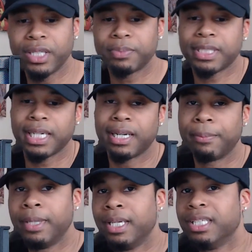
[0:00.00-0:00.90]
up
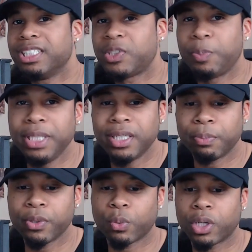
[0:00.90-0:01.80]
time, speed
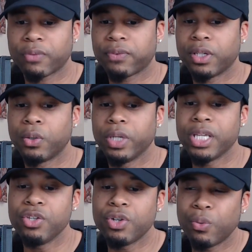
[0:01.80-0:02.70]
up your workflow,
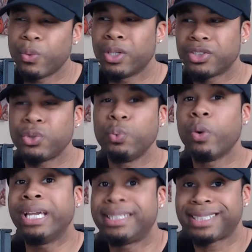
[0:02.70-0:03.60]
and you don't want to
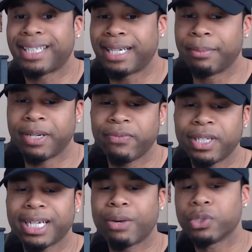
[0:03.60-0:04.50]
waste time. And I felt
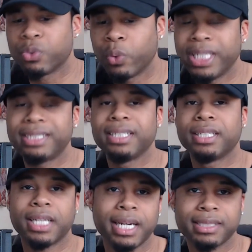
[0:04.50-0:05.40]
like I was wasting a
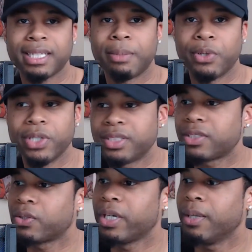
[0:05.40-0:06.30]
lot of time on
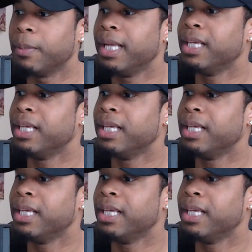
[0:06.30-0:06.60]
Instagram.